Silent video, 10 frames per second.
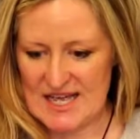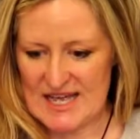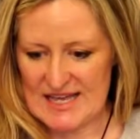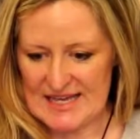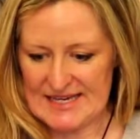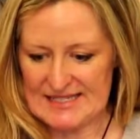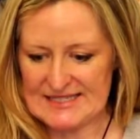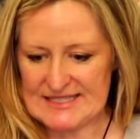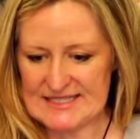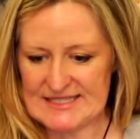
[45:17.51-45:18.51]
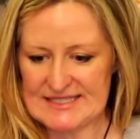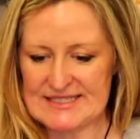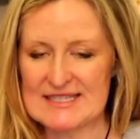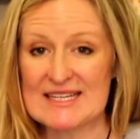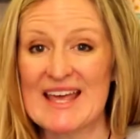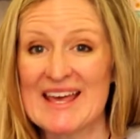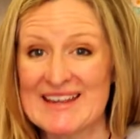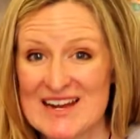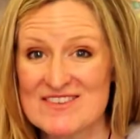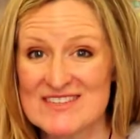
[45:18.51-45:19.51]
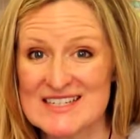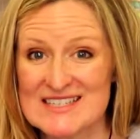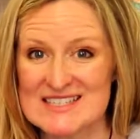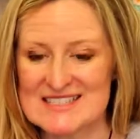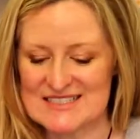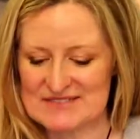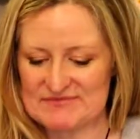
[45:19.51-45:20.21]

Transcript: and can I fix it?